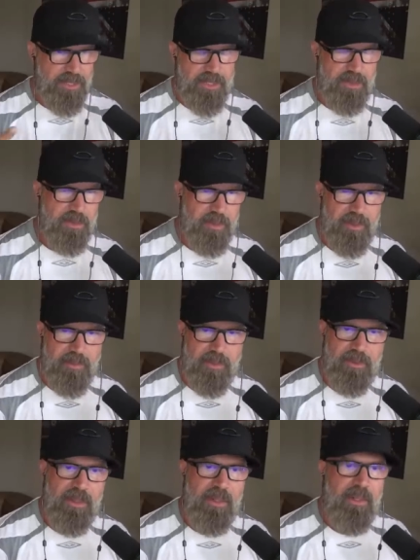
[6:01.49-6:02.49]
to other people.
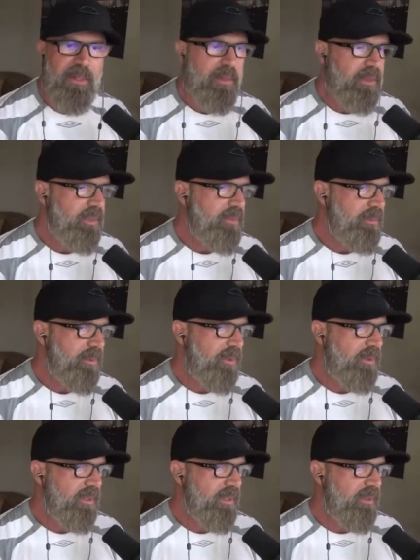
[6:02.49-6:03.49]
Let me
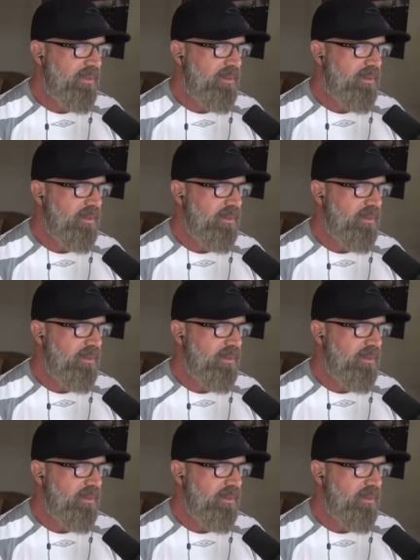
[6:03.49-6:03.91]
pull in